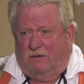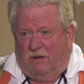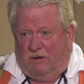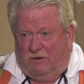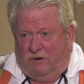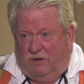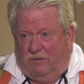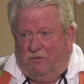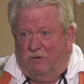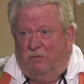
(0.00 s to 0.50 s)

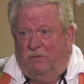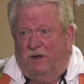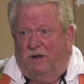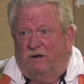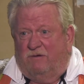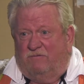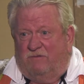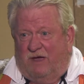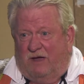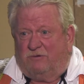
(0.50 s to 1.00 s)
another
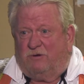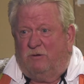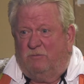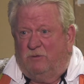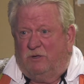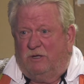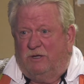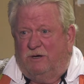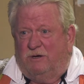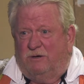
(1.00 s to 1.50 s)
man a
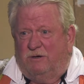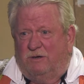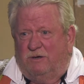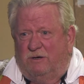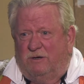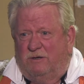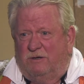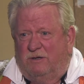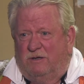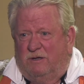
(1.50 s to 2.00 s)
vacuum cleaner,
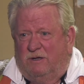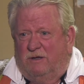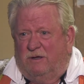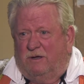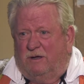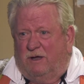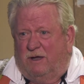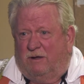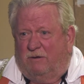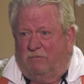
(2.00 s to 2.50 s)

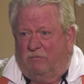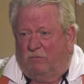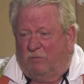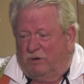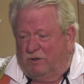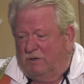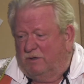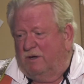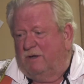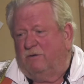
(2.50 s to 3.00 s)
and
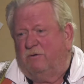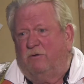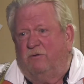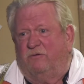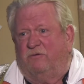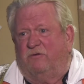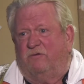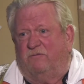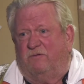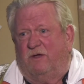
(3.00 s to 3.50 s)
one guy
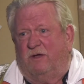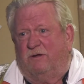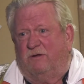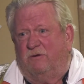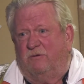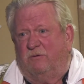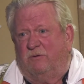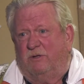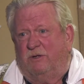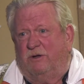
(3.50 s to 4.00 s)
holds the
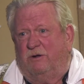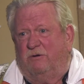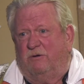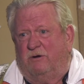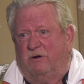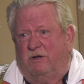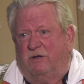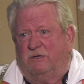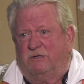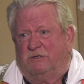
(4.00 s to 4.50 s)
vacuum
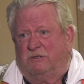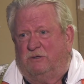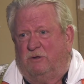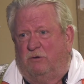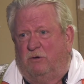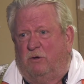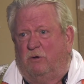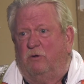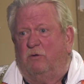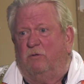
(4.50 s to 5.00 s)
cleaner against
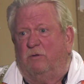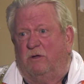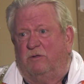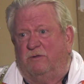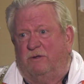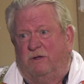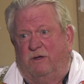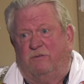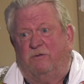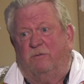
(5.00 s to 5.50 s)
the hole while
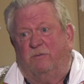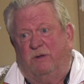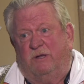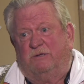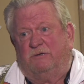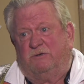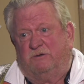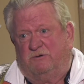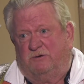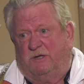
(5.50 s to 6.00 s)
the other
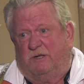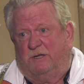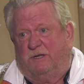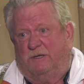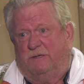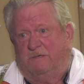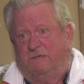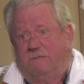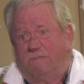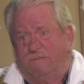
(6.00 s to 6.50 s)
man's drilling.
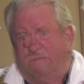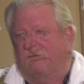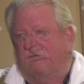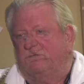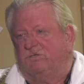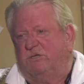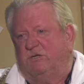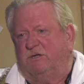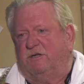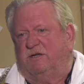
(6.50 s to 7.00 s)
The
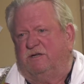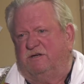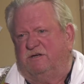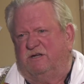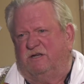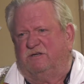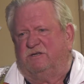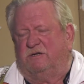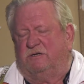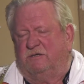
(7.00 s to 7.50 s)
silica
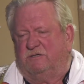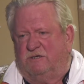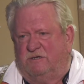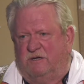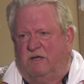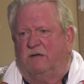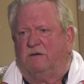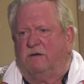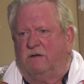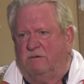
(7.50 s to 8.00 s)
dust is
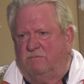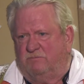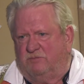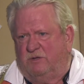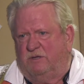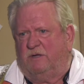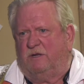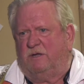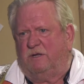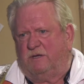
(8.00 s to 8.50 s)
not
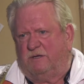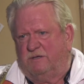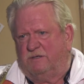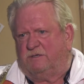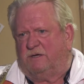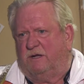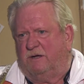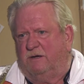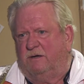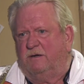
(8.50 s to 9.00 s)
completely
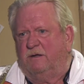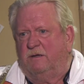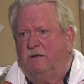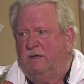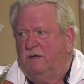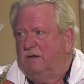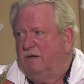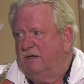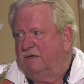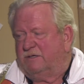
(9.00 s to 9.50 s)
contained.
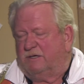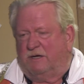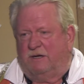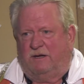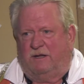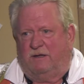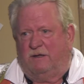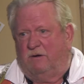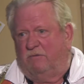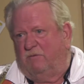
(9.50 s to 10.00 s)
It's going
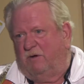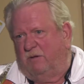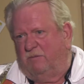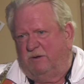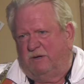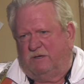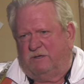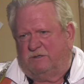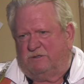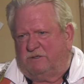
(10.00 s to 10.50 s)
to get away
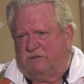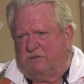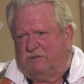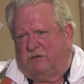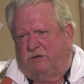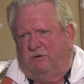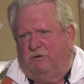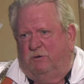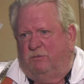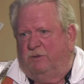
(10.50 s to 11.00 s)
because
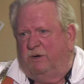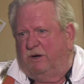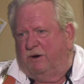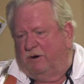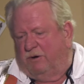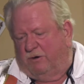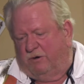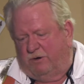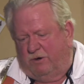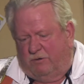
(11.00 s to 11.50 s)
it's a human
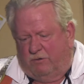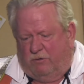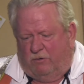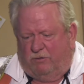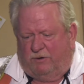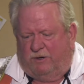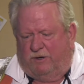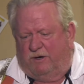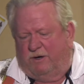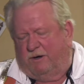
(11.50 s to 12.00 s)
error. You're
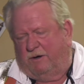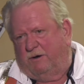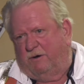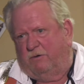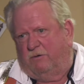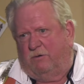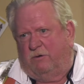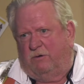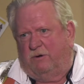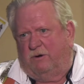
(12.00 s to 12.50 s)
holding it
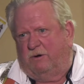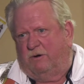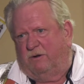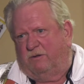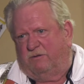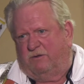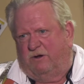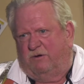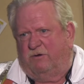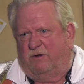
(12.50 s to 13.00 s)
here, holding
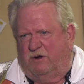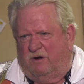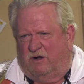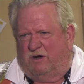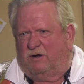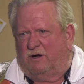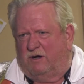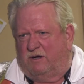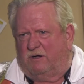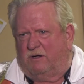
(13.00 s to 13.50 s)
it there. You're
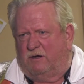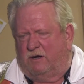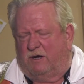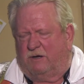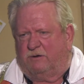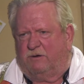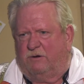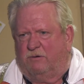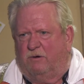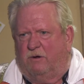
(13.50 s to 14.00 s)
not going to
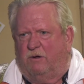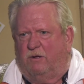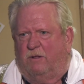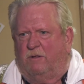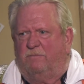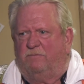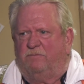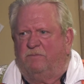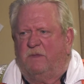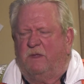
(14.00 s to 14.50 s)
collect it all.